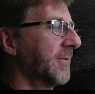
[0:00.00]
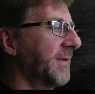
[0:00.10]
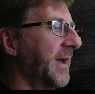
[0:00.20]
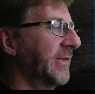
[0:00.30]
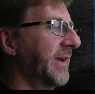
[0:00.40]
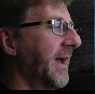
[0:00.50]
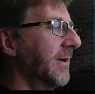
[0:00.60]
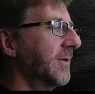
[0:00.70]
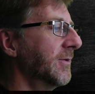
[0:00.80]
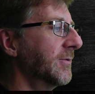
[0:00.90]

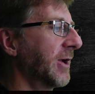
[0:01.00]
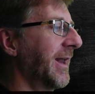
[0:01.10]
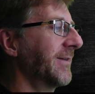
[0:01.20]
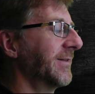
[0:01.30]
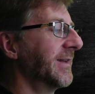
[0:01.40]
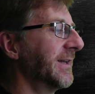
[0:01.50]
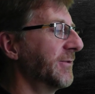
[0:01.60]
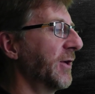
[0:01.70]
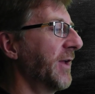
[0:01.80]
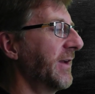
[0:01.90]
FareShare, who collect and
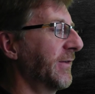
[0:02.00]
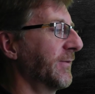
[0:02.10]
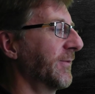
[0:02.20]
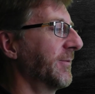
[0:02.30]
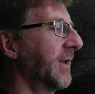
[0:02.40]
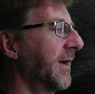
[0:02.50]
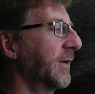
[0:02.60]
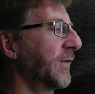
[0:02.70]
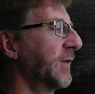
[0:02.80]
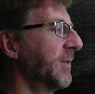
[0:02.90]
deliver donations from
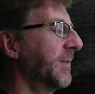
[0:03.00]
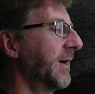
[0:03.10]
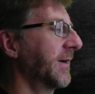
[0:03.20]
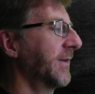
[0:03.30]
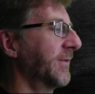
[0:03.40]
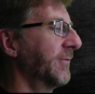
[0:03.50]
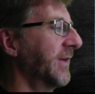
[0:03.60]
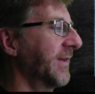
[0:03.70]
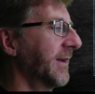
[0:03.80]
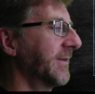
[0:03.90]
large supermarkets and
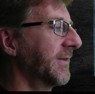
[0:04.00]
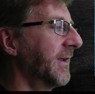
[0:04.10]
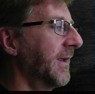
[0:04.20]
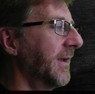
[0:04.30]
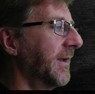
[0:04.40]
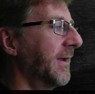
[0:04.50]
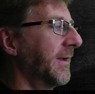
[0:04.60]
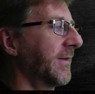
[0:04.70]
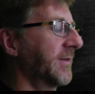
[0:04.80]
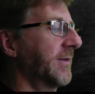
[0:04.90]
resellers,
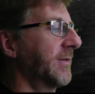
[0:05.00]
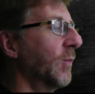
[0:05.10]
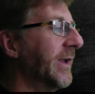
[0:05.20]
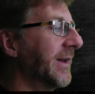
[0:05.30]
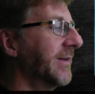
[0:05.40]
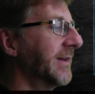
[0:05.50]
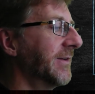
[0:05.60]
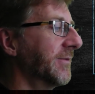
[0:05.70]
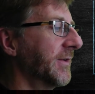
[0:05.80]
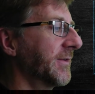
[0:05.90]
started weekly
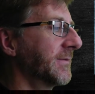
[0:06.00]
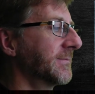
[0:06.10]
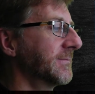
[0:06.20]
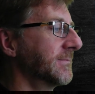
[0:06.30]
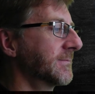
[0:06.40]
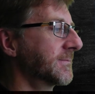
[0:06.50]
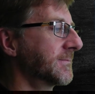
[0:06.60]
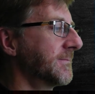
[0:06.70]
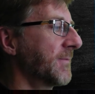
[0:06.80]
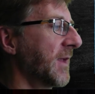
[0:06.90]
deliveries.
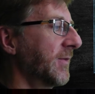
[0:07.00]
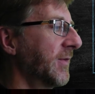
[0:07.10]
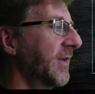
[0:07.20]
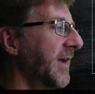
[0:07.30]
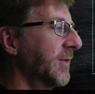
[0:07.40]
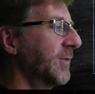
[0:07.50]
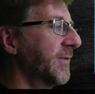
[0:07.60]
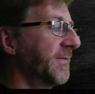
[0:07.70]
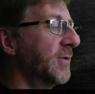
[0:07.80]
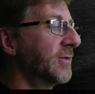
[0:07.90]
So together with
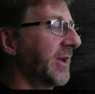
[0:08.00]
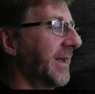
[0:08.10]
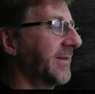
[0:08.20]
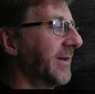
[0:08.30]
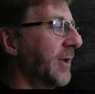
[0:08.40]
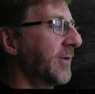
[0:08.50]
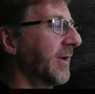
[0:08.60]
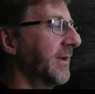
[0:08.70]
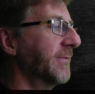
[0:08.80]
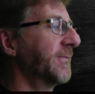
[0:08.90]
the food collected
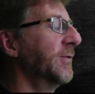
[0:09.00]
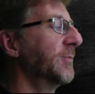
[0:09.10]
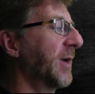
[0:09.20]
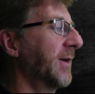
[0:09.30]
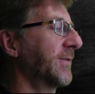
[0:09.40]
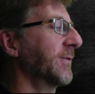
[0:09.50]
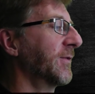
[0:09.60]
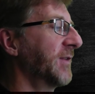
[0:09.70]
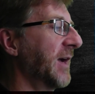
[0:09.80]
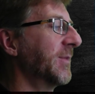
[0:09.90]
locally, food parcels
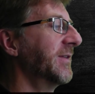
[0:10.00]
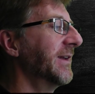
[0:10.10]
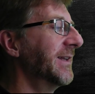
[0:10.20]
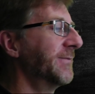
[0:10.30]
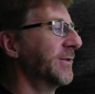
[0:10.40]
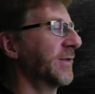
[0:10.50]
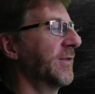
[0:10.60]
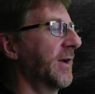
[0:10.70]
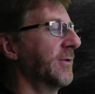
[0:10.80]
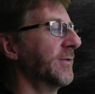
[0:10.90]
could now be delivered to
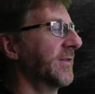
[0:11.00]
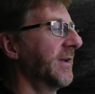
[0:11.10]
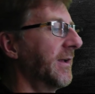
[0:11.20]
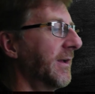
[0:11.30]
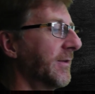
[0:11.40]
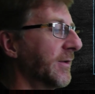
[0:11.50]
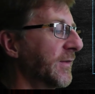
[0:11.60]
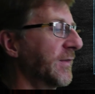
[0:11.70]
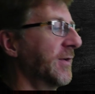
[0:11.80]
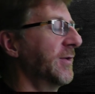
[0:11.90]
those that
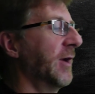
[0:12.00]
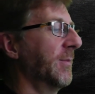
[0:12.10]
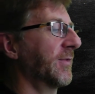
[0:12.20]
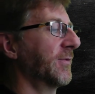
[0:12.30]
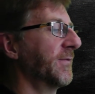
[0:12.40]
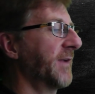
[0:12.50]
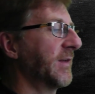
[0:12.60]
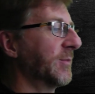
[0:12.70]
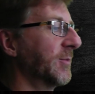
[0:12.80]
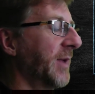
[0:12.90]
signed up through the
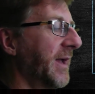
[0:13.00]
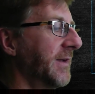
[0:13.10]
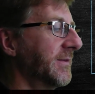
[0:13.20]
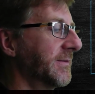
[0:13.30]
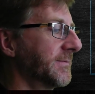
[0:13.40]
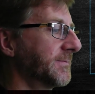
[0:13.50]
Facebook page.